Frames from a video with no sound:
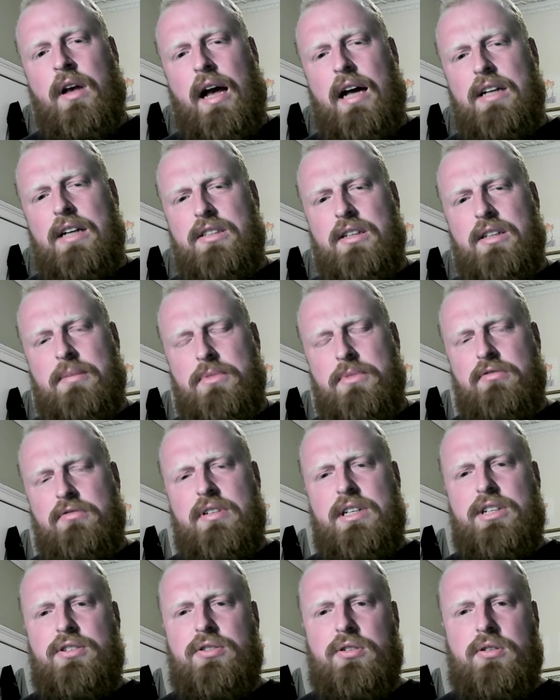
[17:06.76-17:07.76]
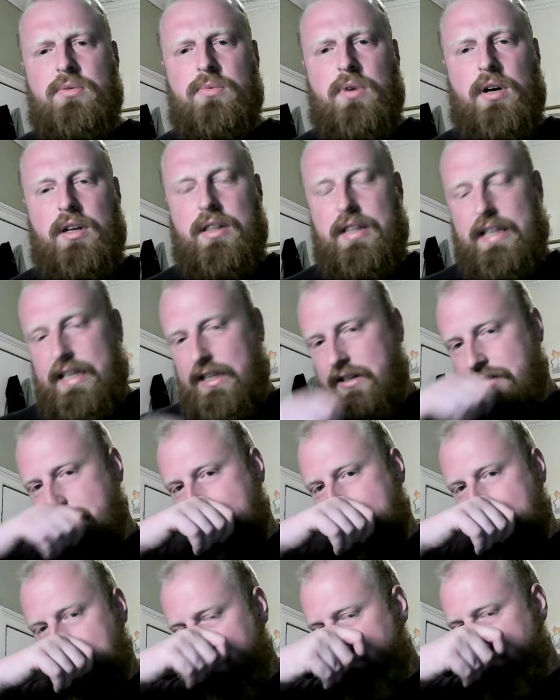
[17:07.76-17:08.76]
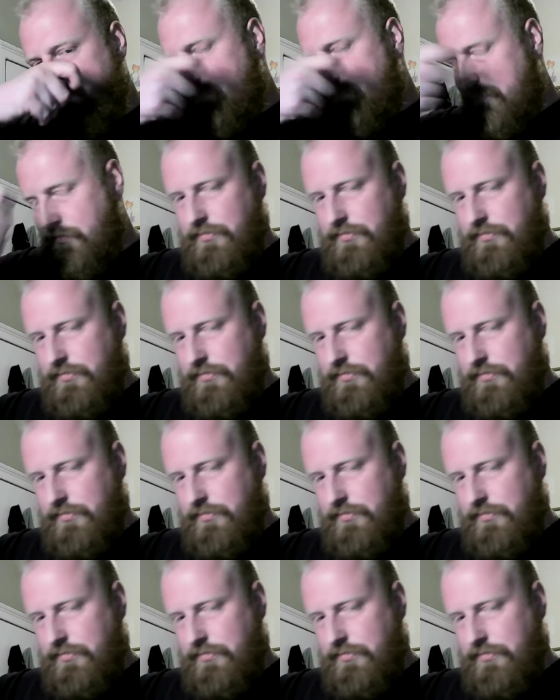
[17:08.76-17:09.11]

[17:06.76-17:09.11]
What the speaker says: actually, I'm not really sure what I think of this one,